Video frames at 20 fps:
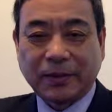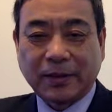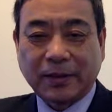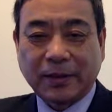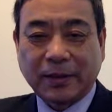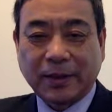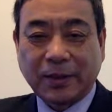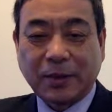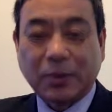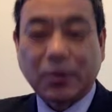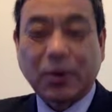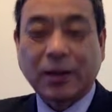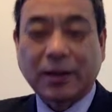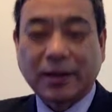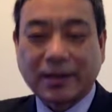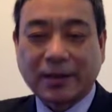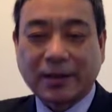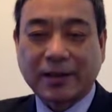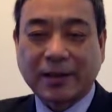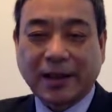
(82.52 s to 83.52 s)
Number one,
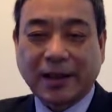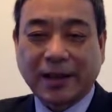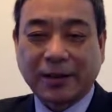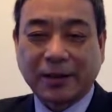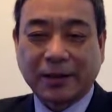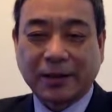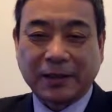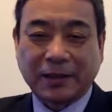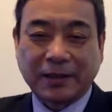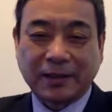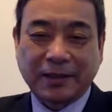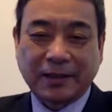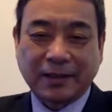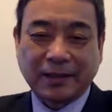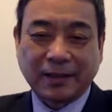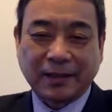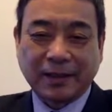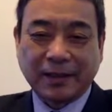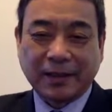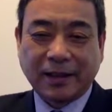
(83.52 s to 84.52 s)
societal
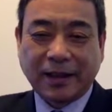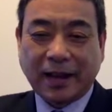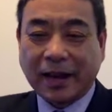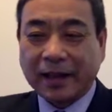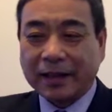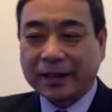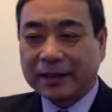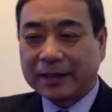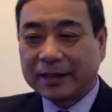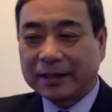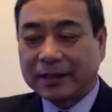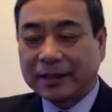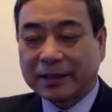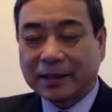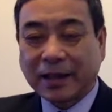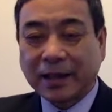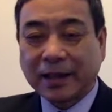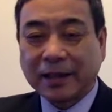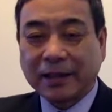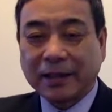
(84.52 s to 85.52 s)
needs.
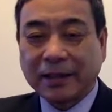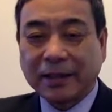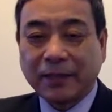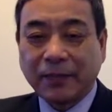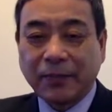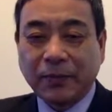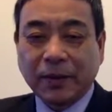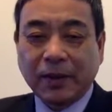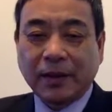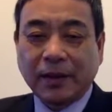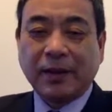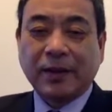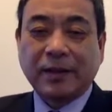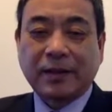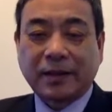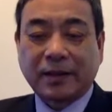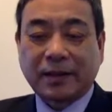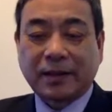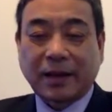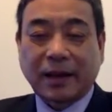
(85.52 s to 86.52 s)
Society
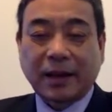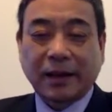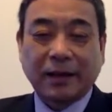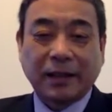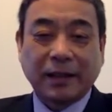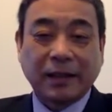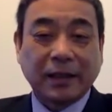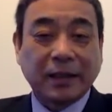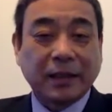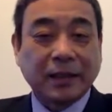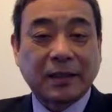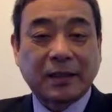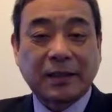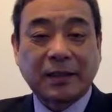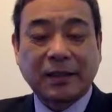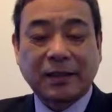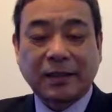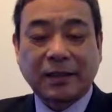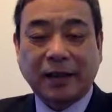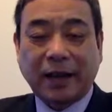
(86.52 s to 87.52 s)

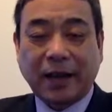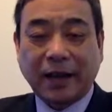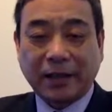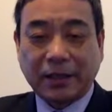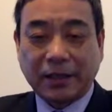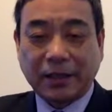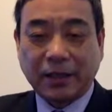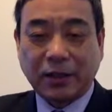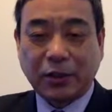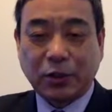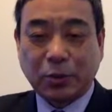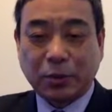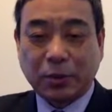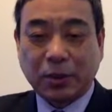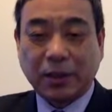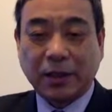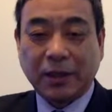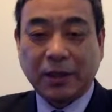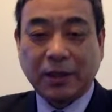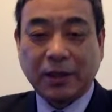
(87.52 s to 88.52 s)
needs IT to
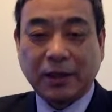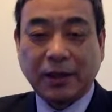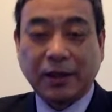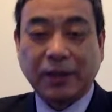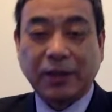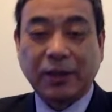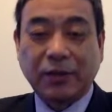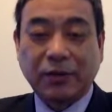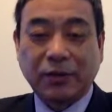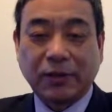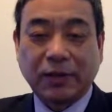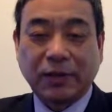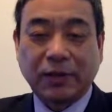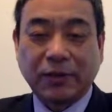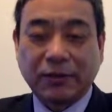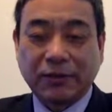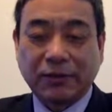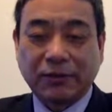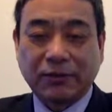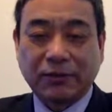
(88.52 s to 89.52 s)
be an
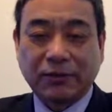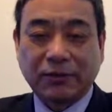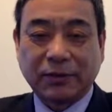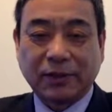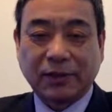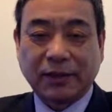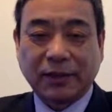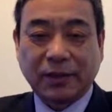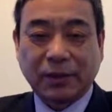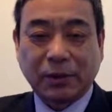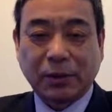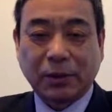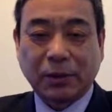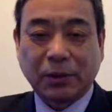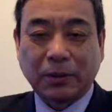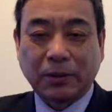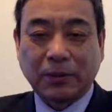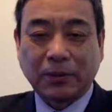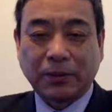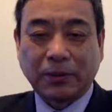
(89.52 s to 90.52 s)
innovative
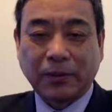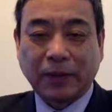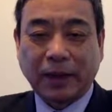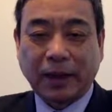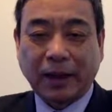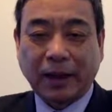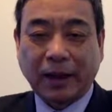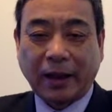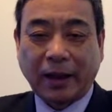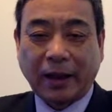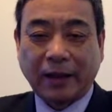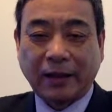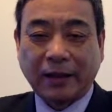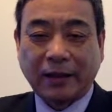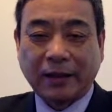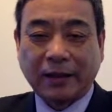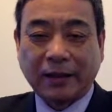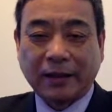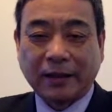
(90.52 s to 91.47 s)
tool. And